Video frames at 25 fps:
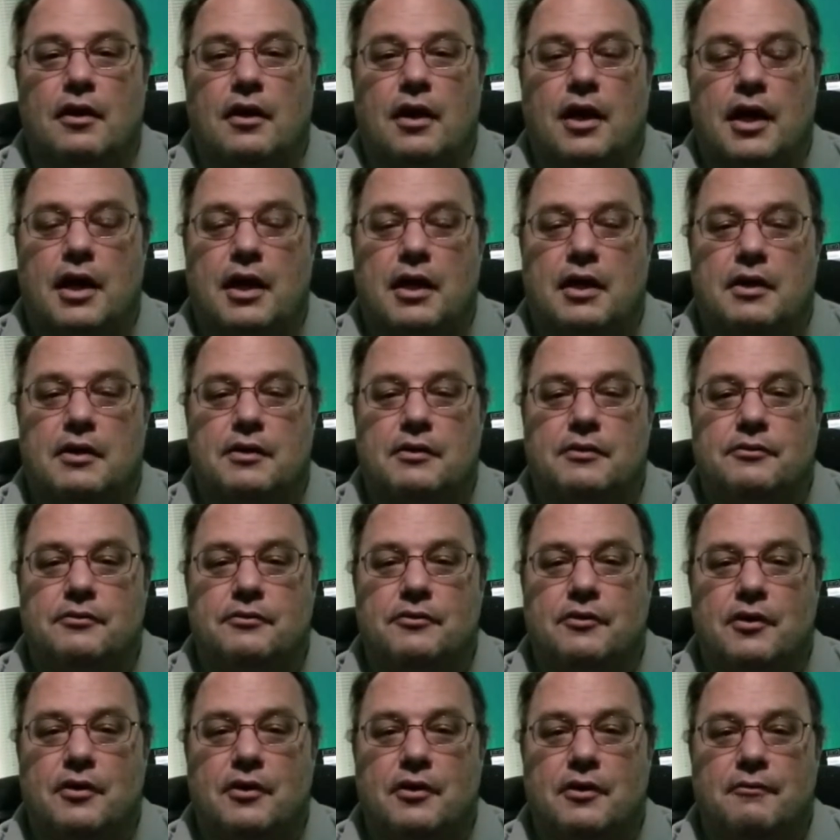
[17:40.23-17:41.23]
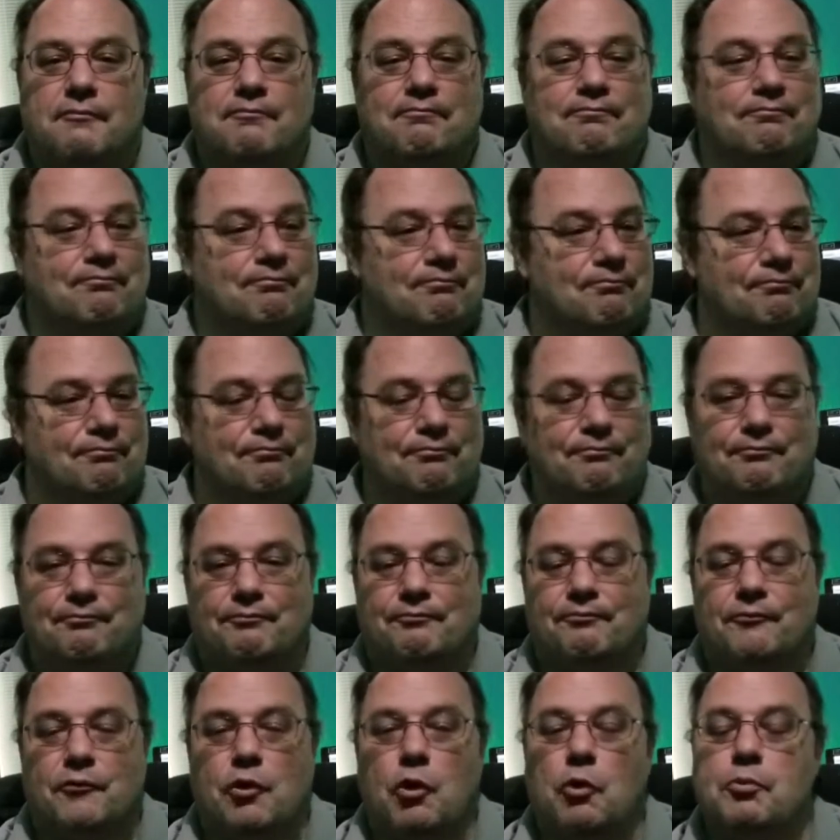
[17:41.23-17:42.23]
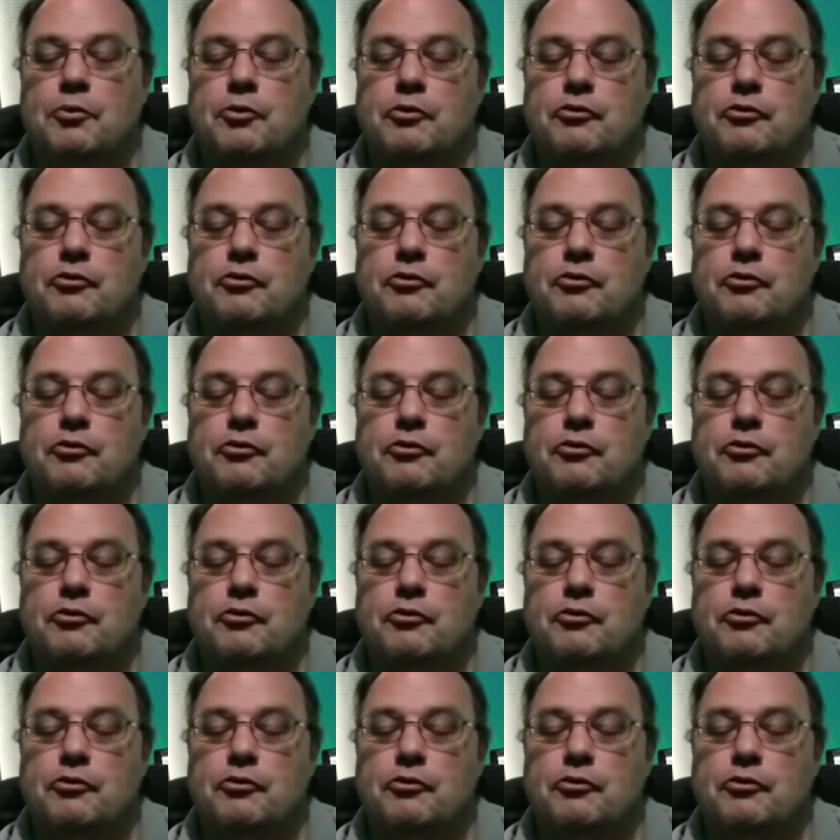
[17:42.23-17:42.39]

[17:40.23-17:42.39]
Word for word: And um, hope